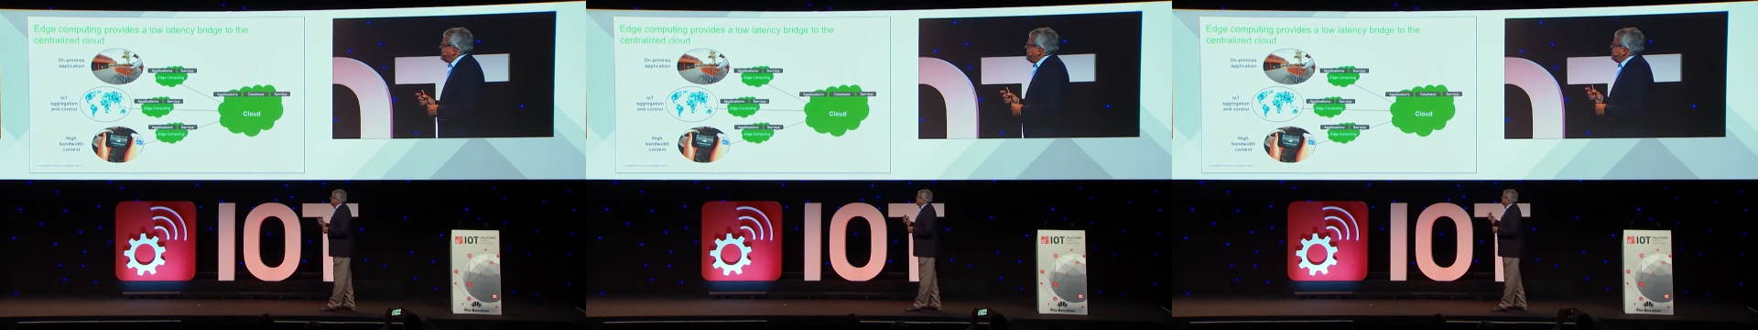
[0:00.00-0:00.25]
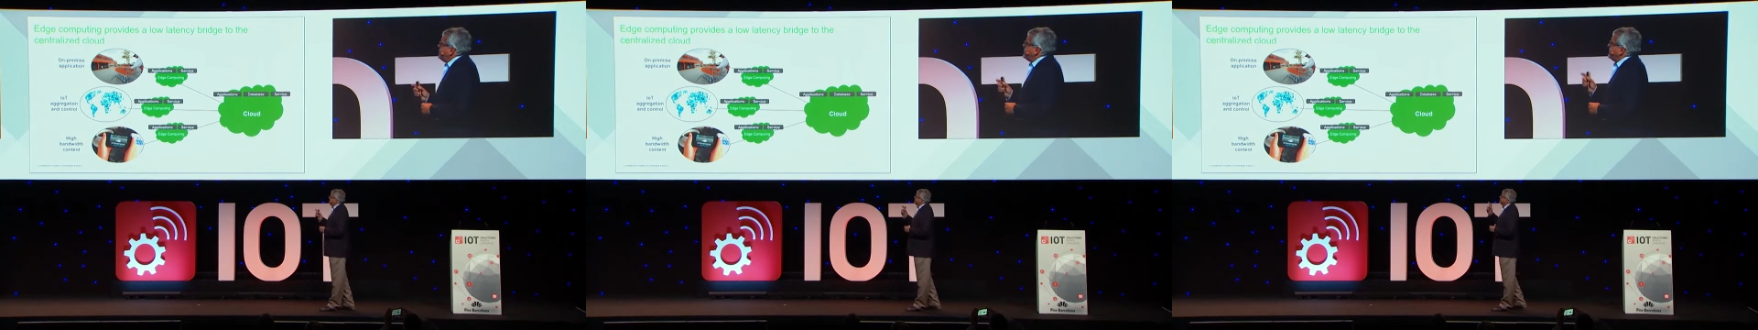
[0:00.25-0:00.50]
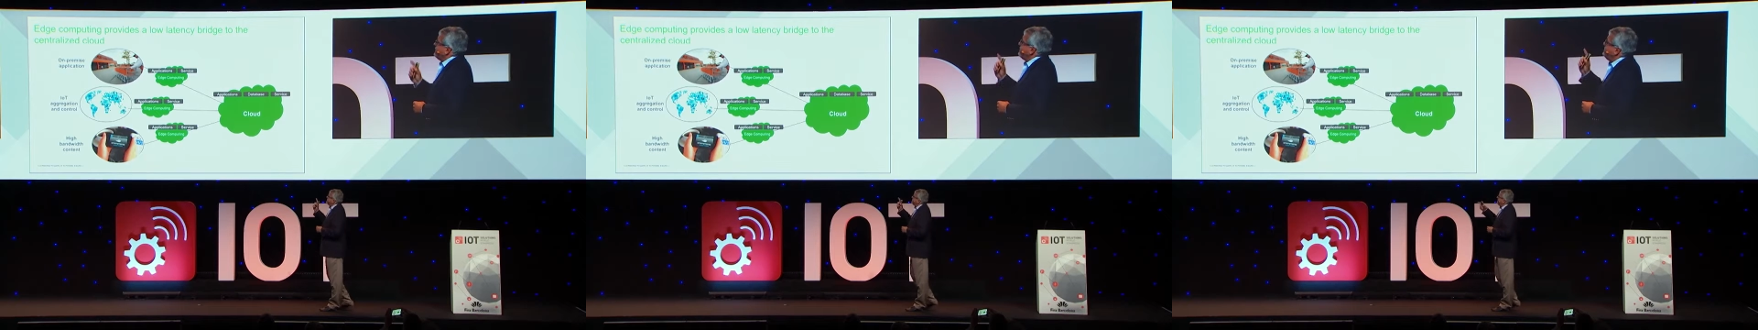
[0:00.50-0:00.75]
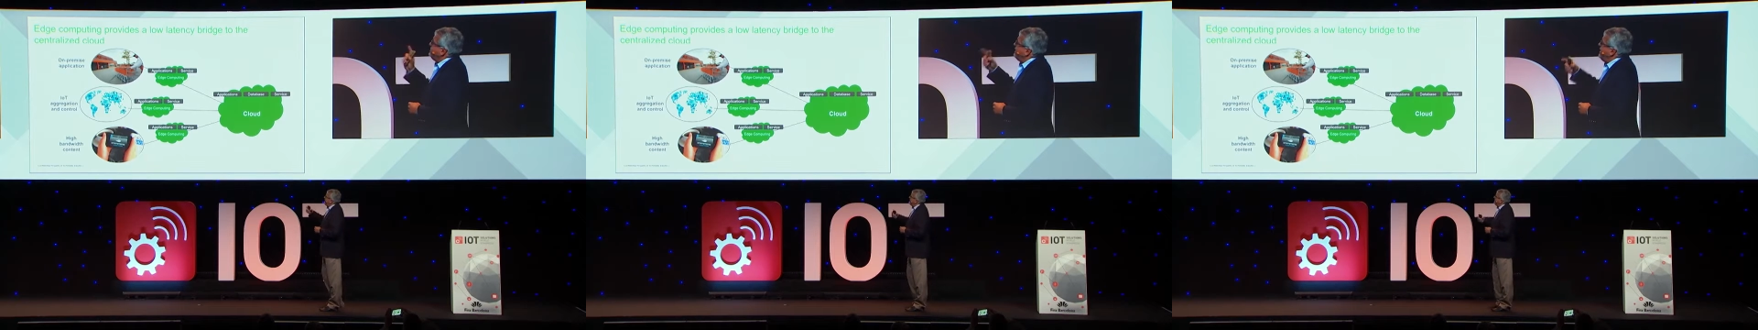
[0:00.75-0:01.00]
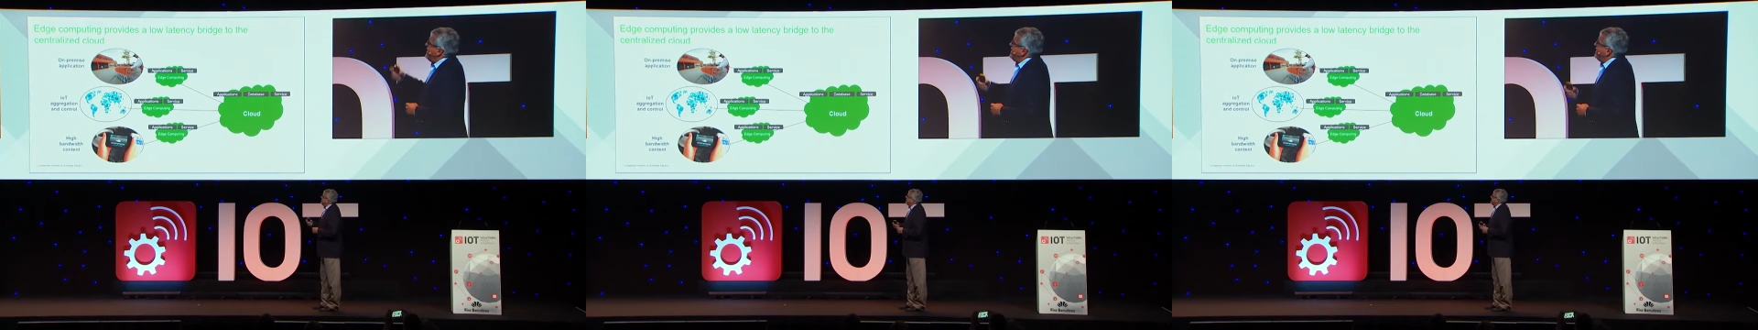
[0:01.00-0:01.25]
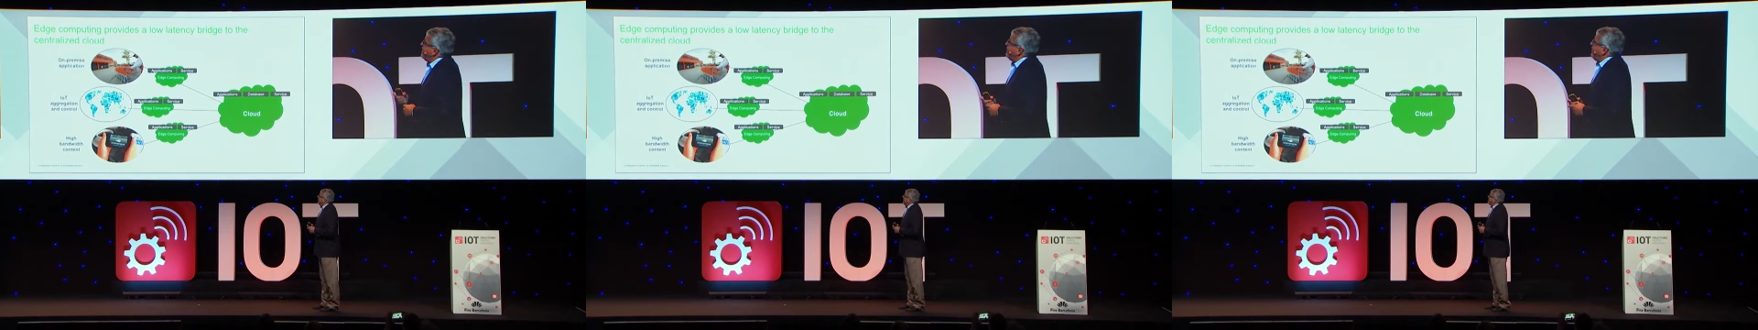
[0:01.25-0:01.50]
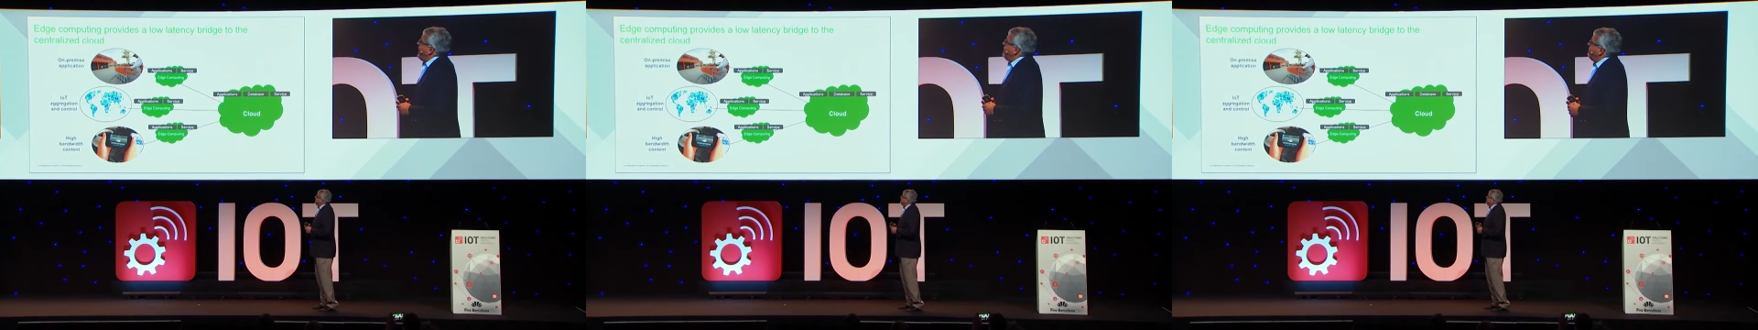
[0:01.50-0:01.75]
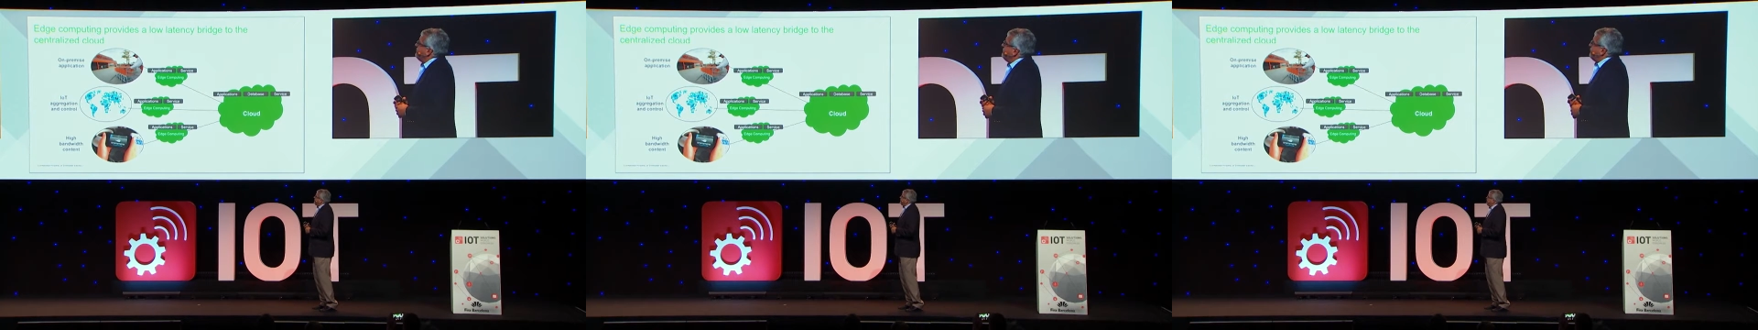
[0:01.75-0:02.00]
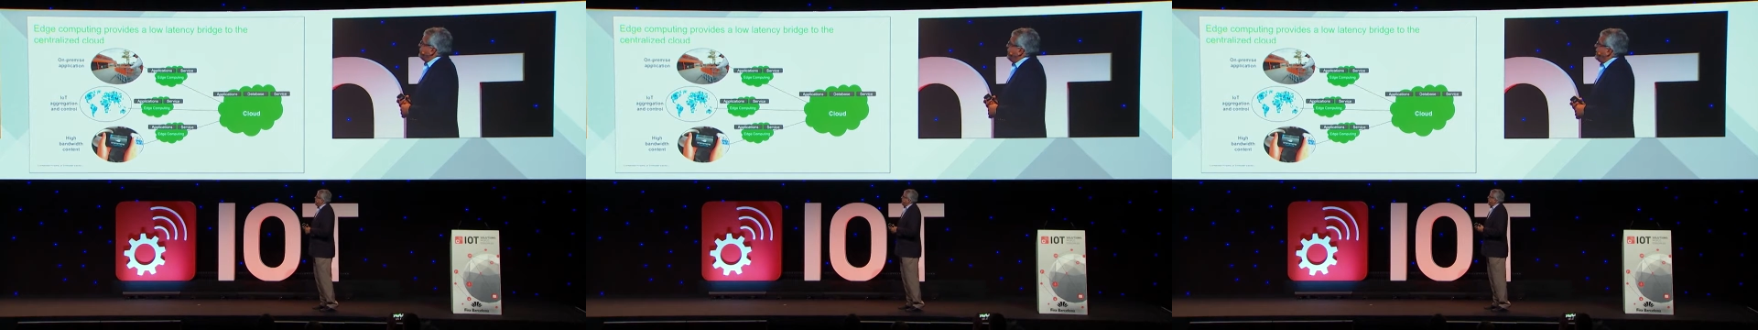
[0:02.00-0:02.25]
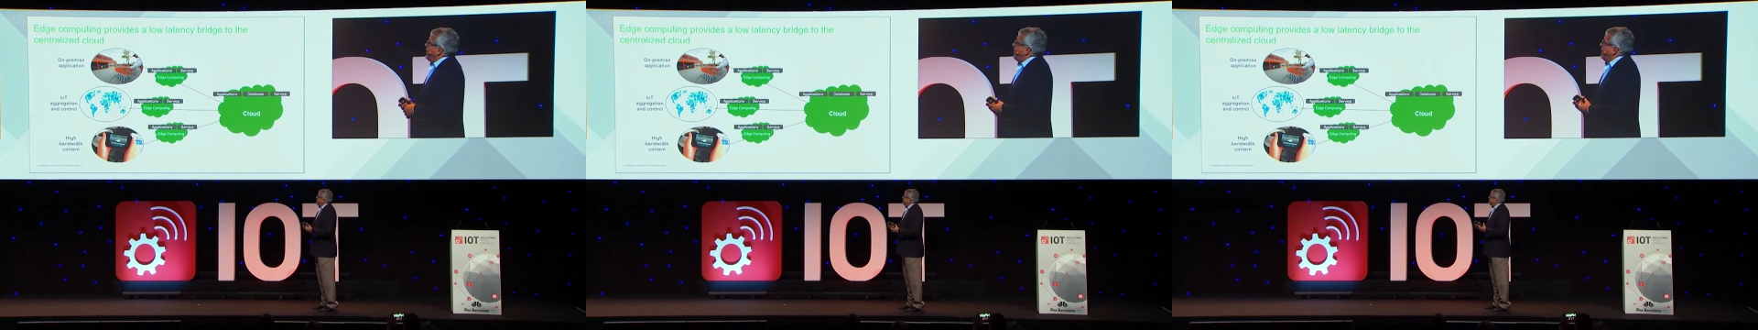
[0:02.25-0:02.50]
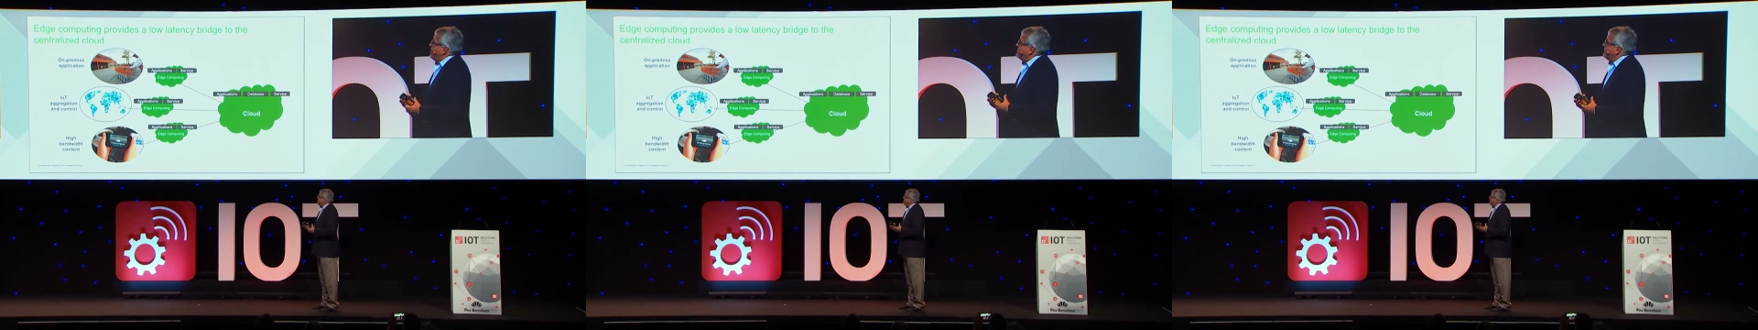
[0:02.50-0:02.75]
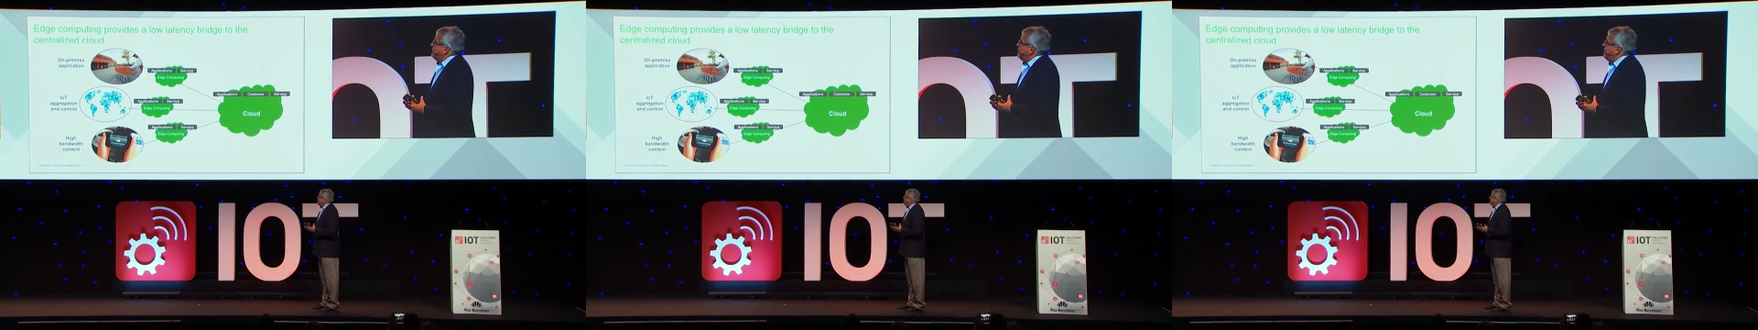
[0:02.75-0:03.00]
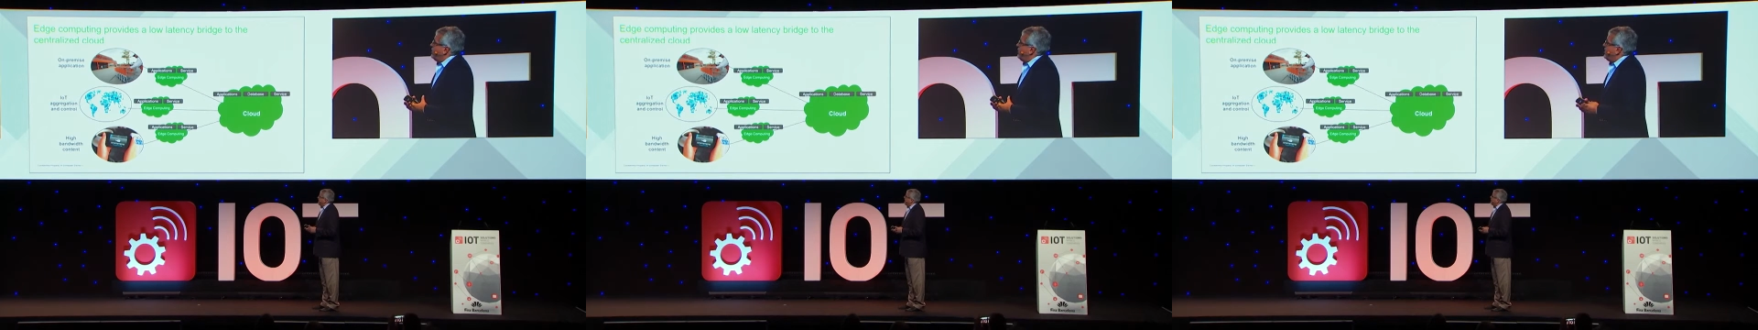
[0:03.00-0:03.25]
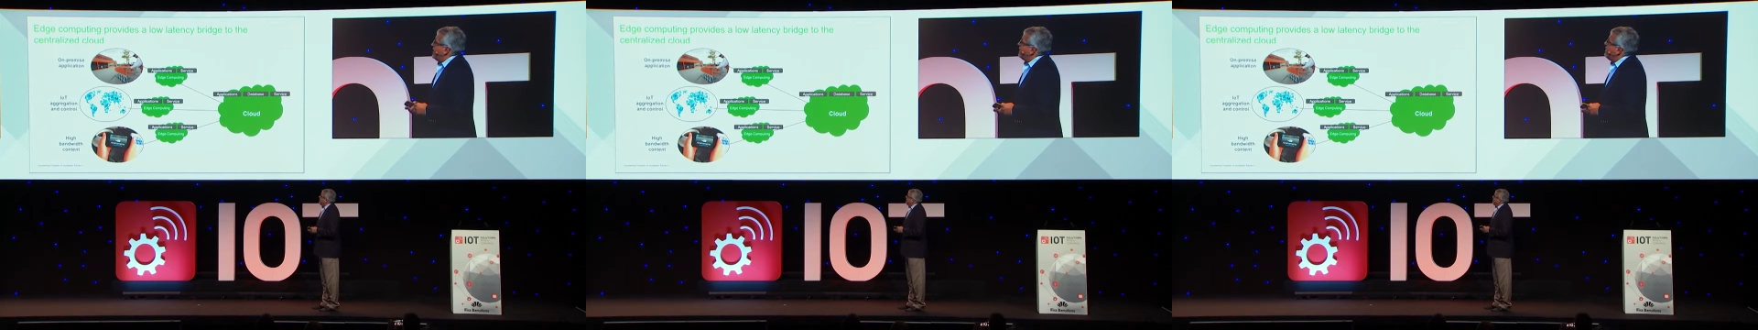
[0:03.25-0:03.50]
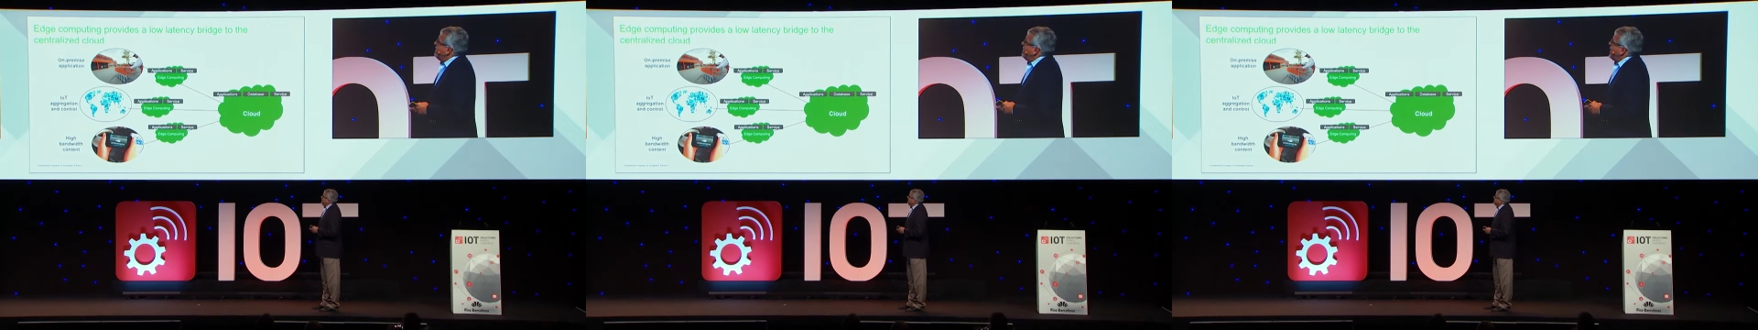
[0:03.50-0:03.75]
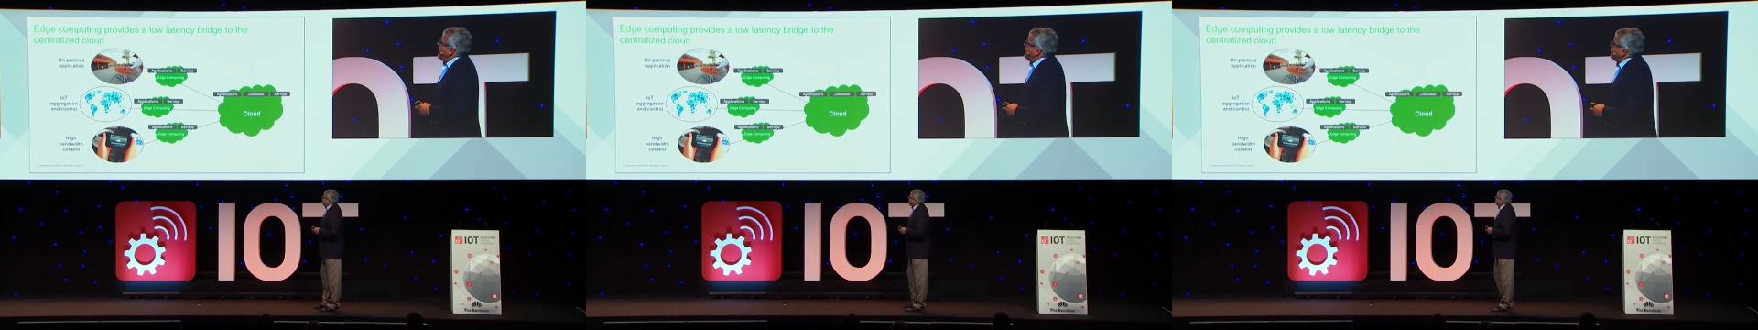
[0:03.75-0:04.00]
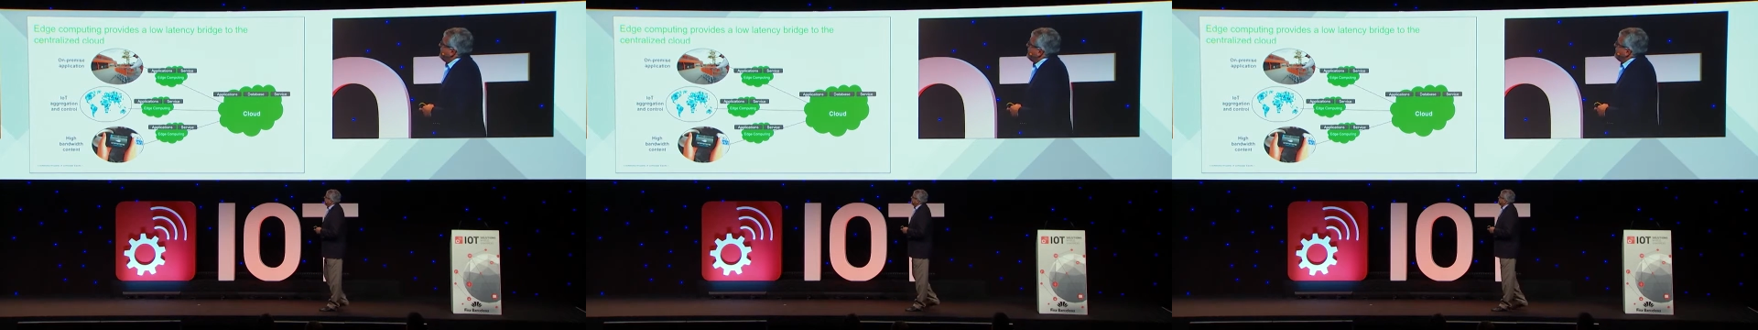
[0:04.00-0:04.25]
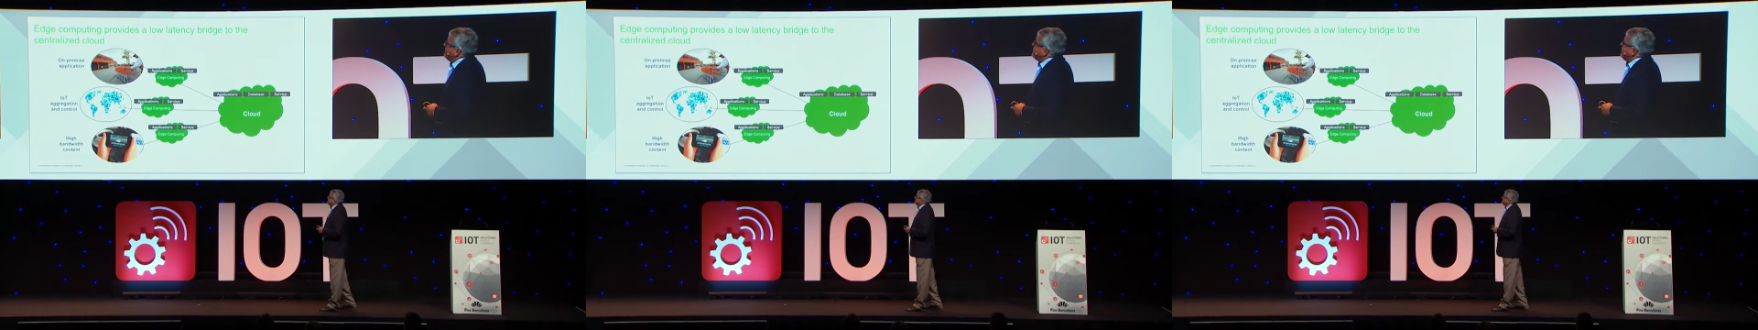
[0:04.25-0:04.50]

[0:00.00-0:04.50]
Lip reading: (no speaker visible)